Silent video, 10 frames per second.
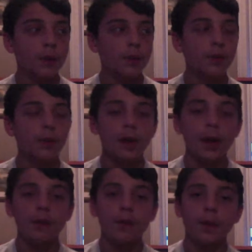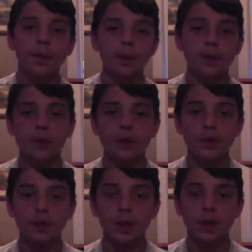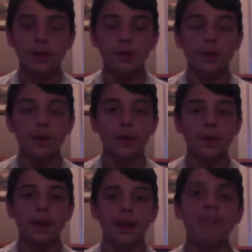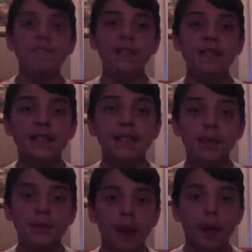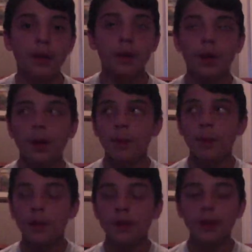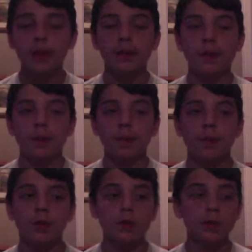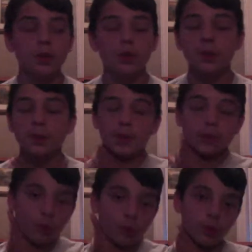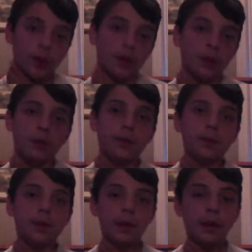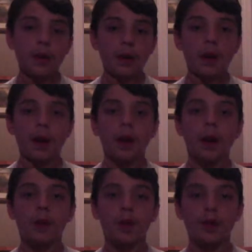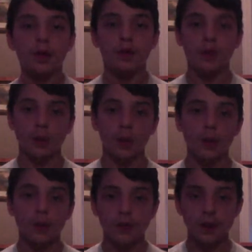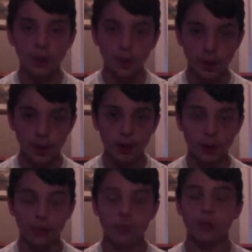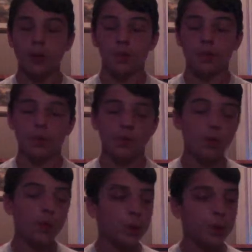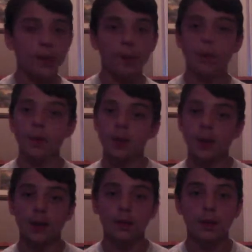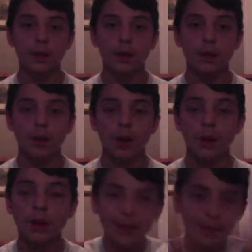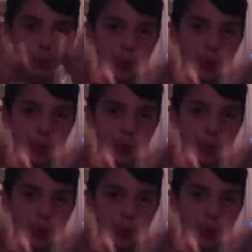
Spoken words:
oh, I have a high-pitched voice right there because I wanted to make an emphasis out there. But I really need to keep my voice low because my throat really hurts. And I want to get this video out because I don't want to go throughout this whole week without posting anything. I want to keep you